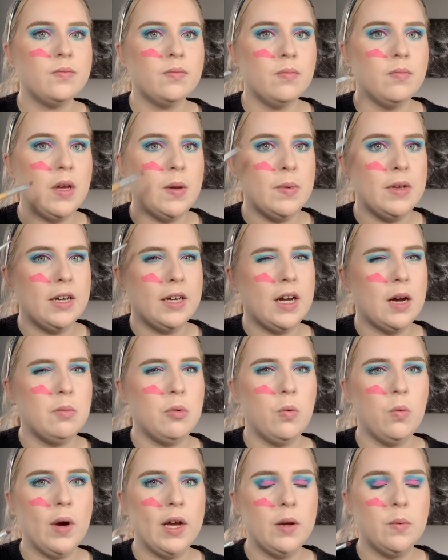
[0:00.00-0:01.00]
maybe a couple
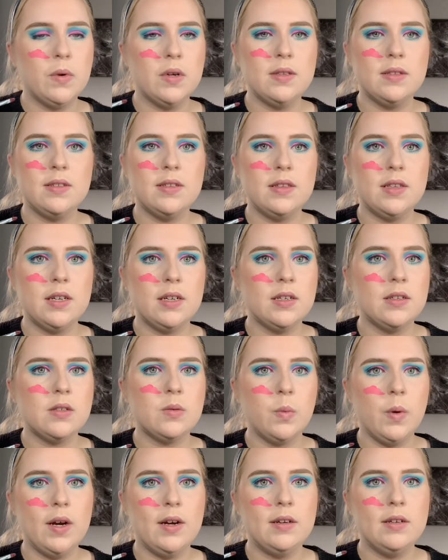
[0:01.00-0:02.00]
white ones in there as
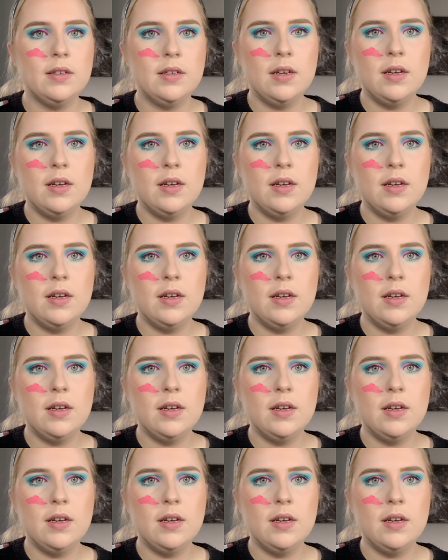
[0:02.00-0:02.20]
well.